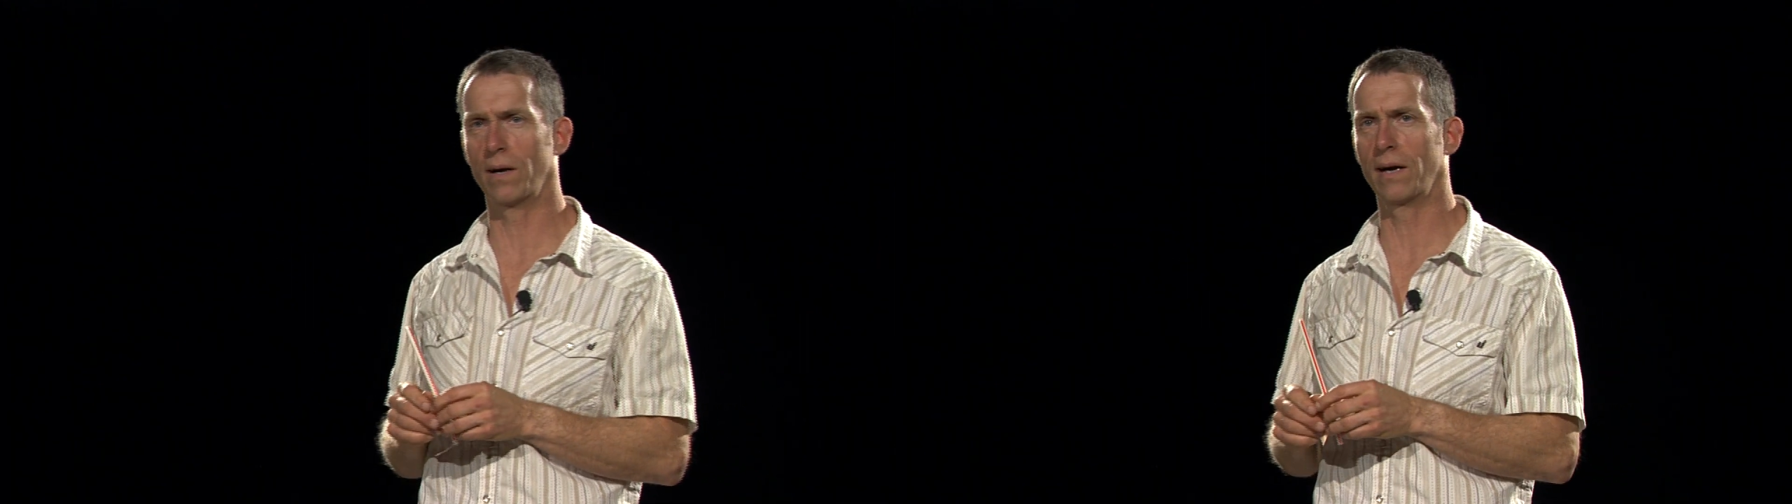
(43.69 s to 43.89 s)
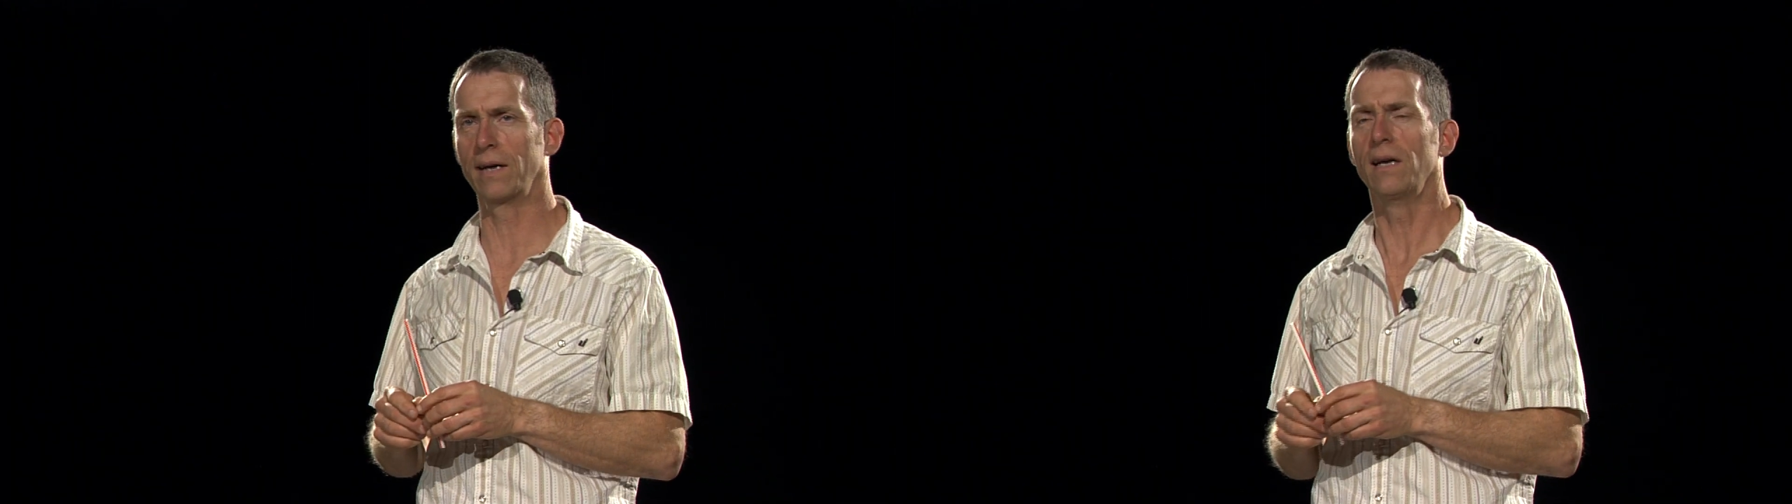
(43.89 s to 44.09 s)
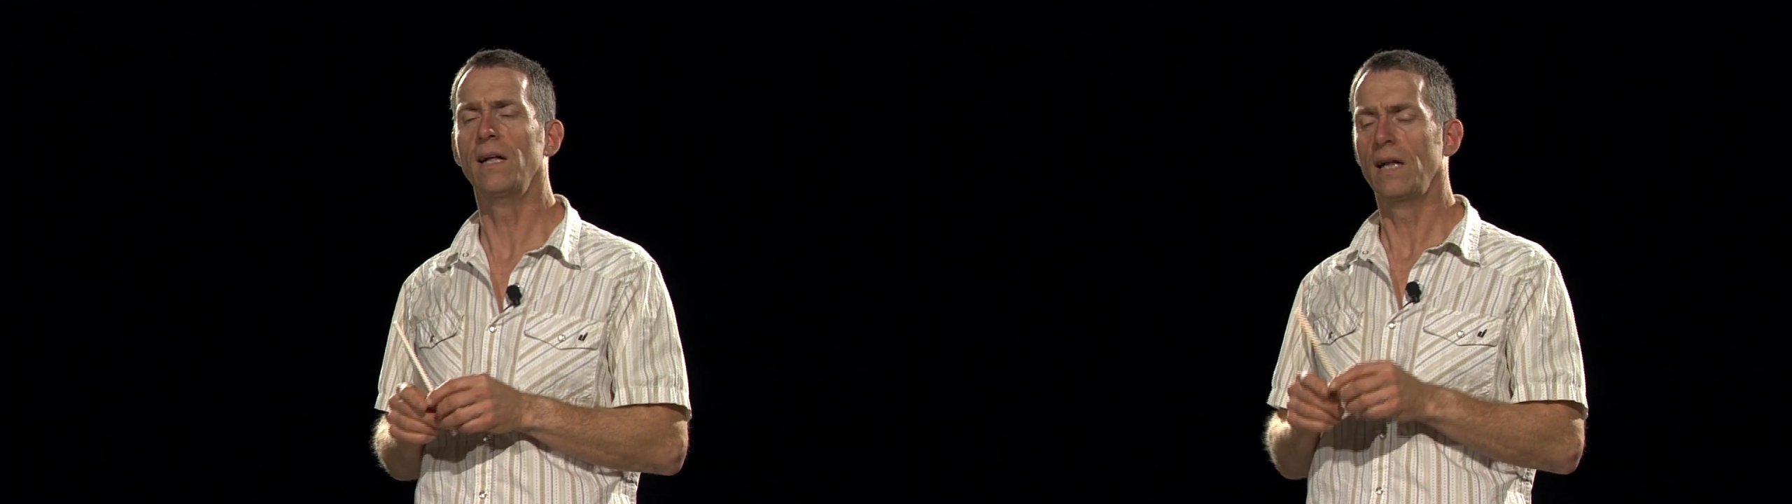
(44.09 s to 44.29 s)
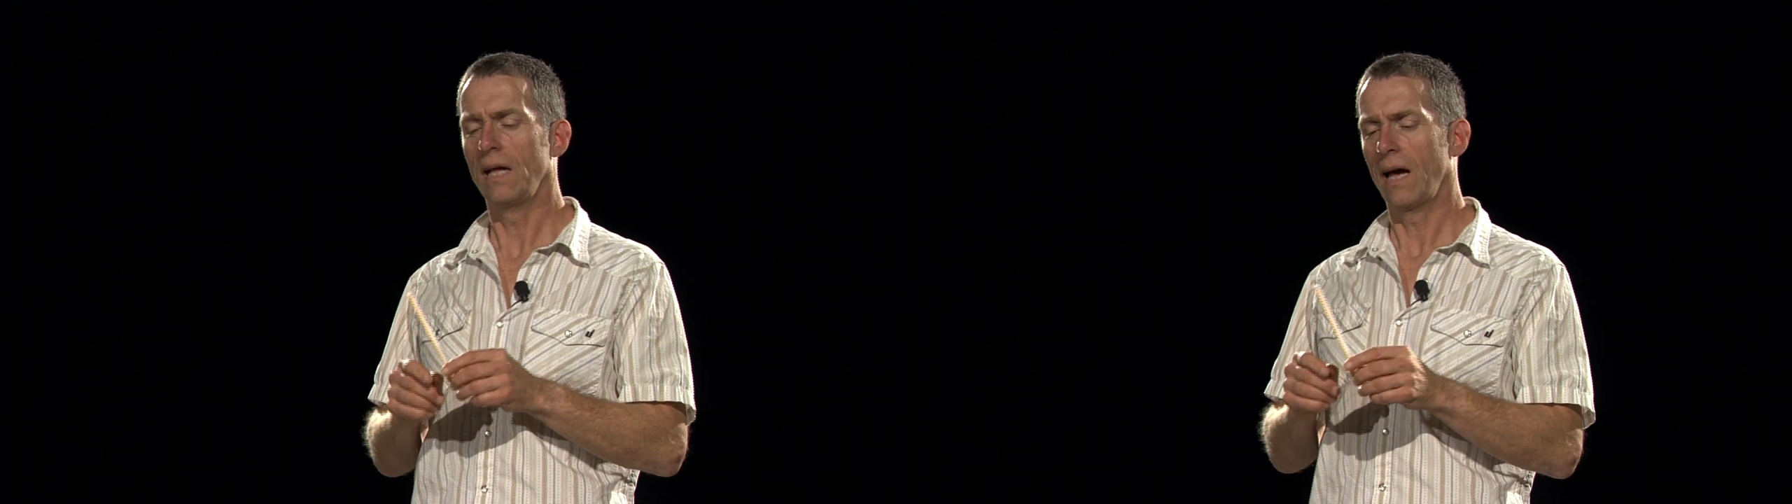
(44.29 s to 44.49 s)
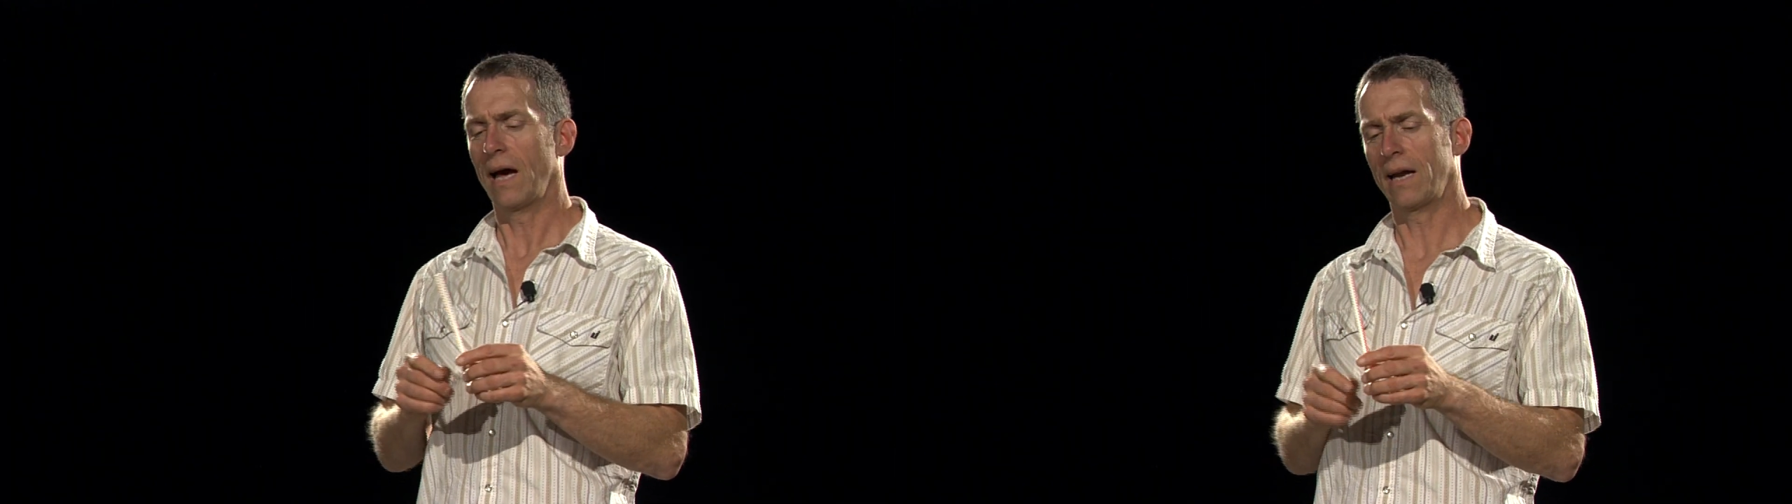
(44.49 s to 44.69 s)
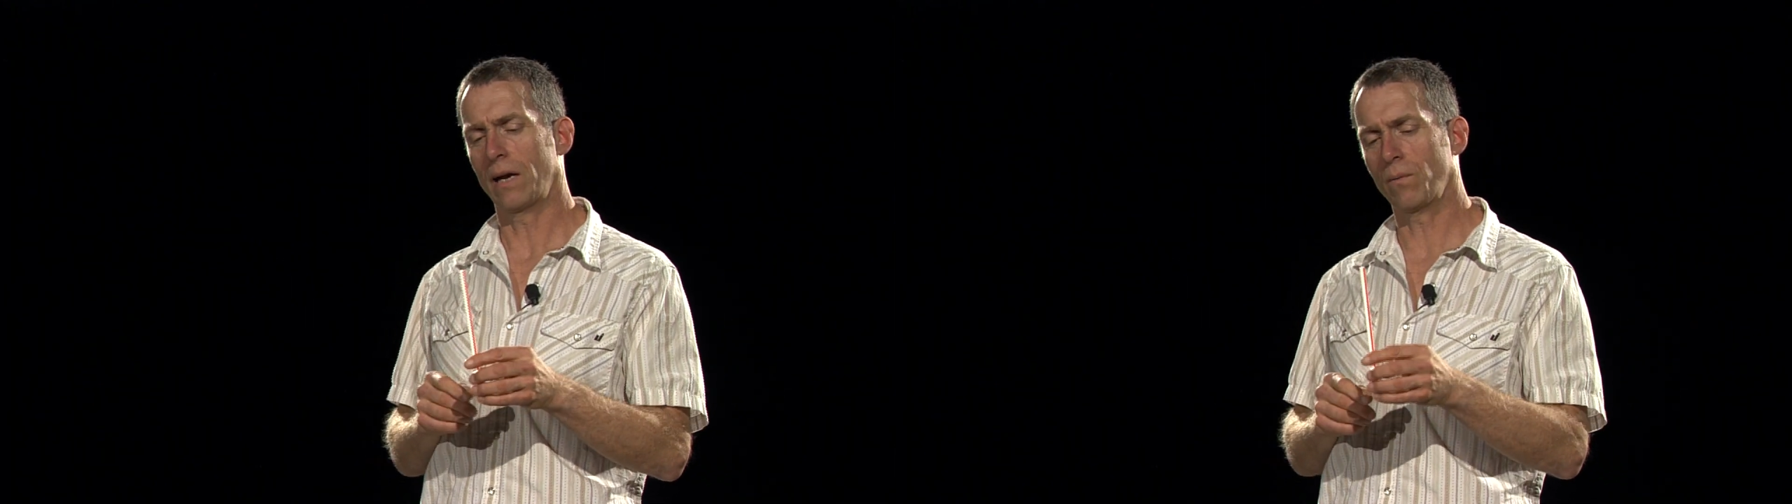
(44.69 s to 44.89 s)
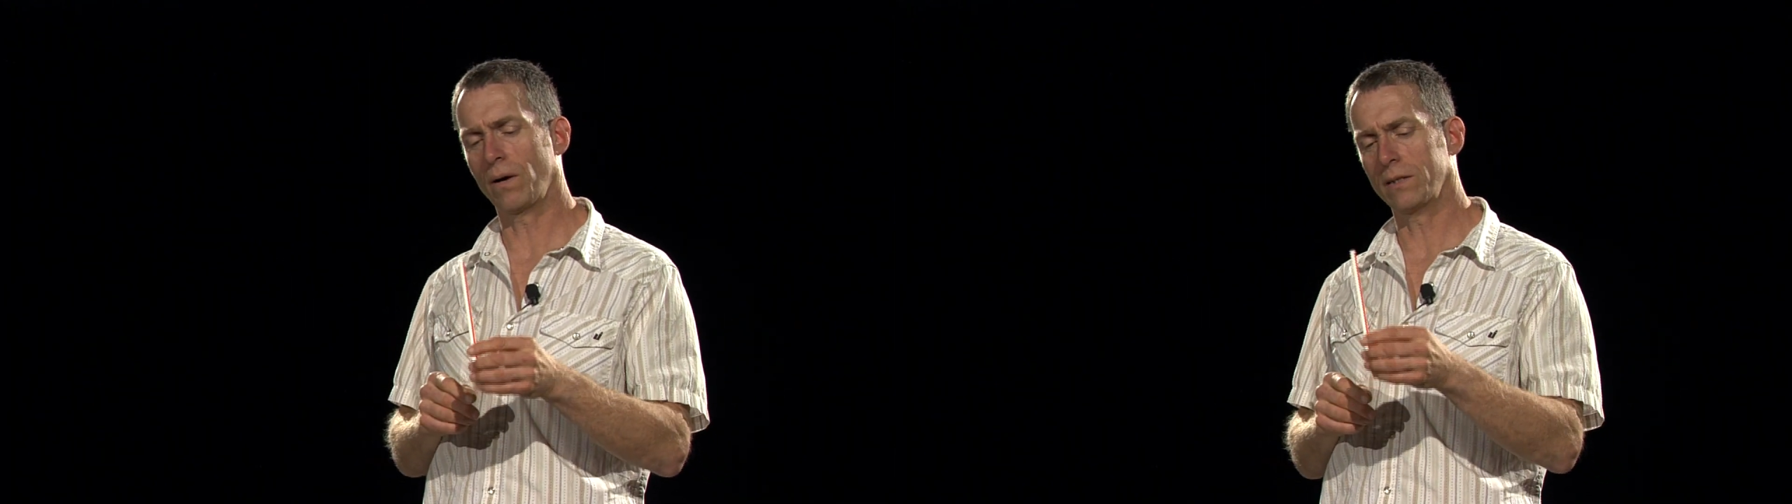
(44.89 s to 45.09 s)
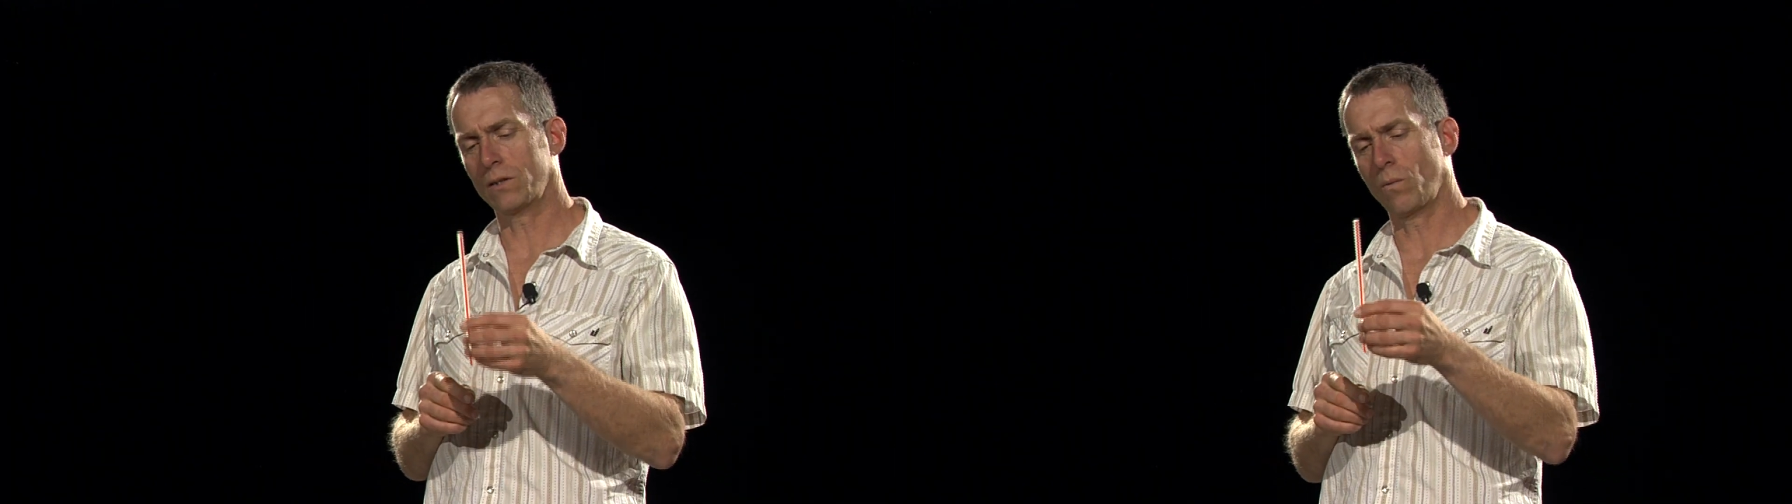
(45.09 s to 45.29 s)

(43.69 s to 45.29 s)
And I, and I realized the,